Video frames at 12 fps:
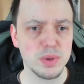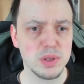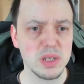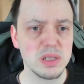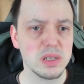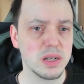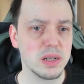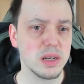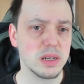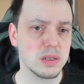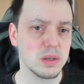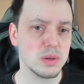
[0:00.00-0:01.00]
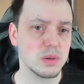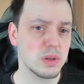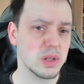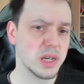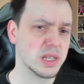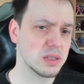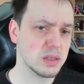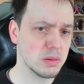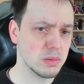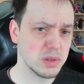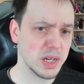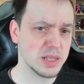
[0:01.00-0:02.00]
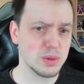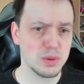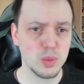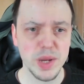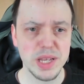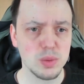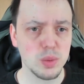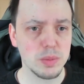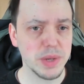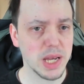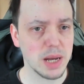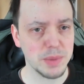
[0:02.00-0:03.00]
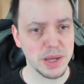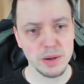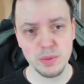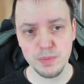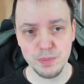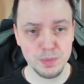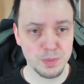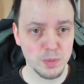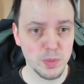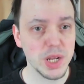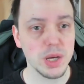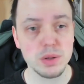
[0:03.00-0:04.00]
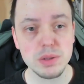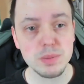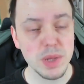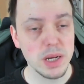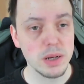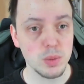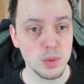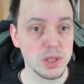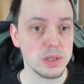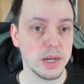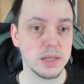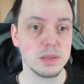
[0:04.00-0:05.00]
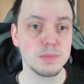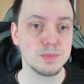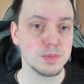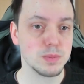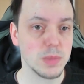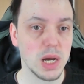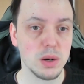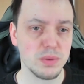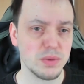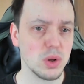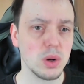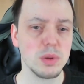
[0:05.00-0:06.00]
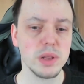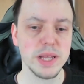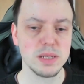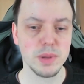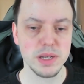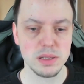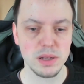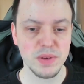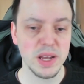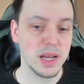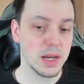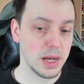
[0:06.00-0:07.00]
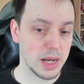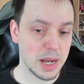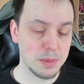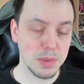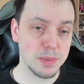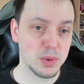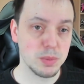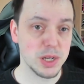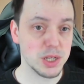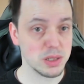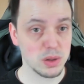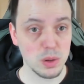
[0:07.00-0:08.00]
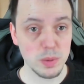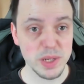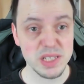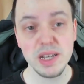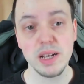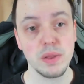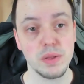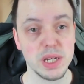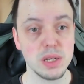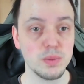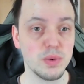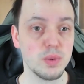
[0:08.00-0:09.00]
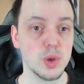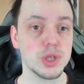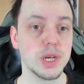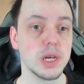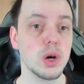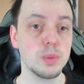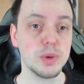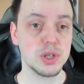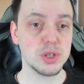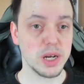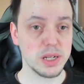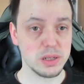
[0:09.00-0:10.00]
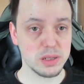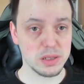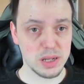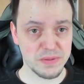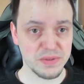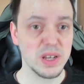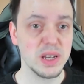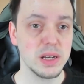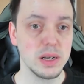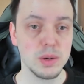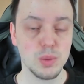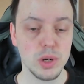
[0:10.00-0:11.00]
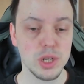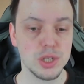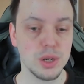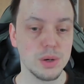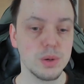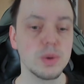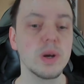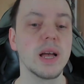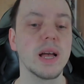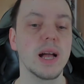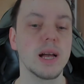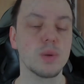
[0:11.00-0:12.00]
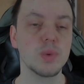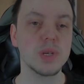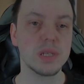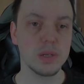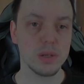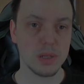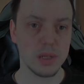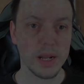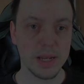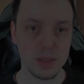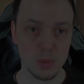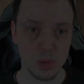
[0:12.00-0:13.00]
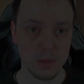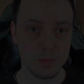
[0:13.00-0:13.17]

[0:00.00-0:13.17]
for this Sunday, so the next six weeks will be coming videos, which is nice. Out of the normal let's play stuff. I blab too much as always. Thank you for watching. Hope you enjoyed this stuff, what I show you, and we see us in the next one.